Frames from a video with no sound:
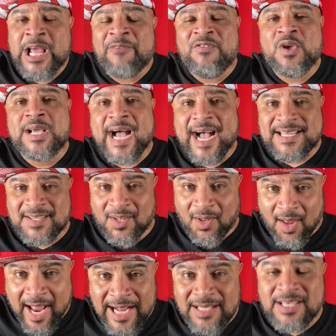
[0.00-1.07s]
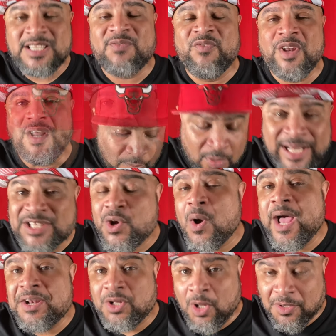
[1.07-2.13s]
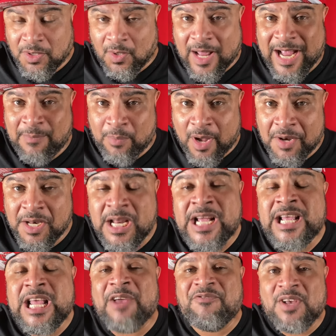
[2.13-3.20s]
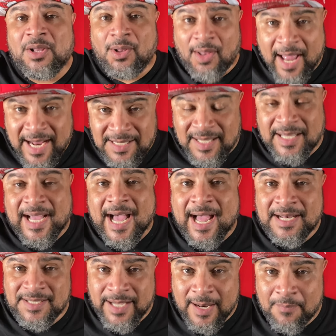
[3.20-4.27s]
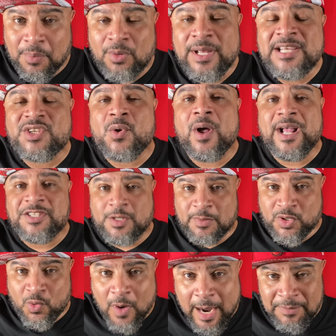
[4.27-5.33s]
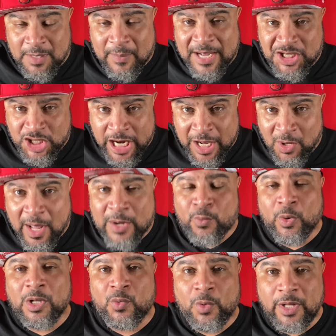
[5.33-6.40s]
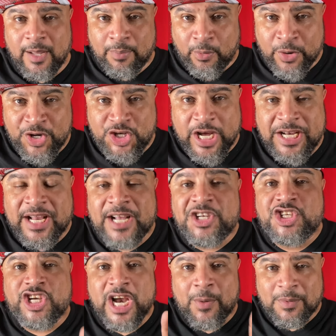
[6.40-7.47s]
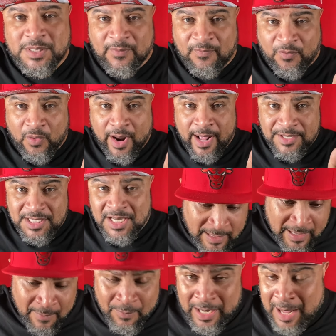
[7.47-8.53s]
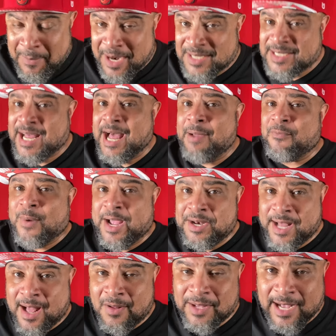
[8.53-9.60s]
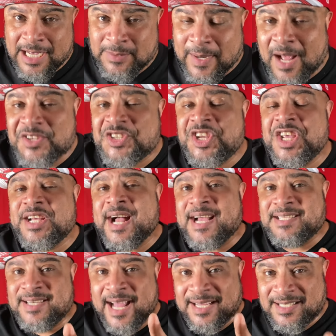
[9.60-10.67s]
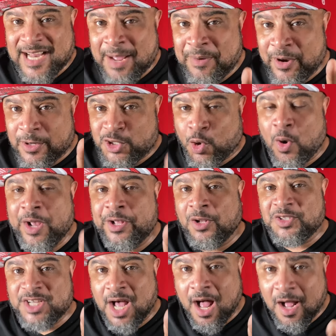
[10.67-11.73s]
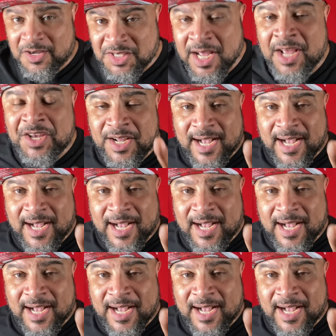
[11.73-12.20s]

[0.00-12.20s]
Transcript: If you guys like this video, please go ahead and click the like button. And if you like the content, please go ahead and subscribe to my channel. I'd really, really appreciate it. And share it with some friends. But I'm out of time right now, guys. But I'll see you guys next time here at Troy Hill Talks.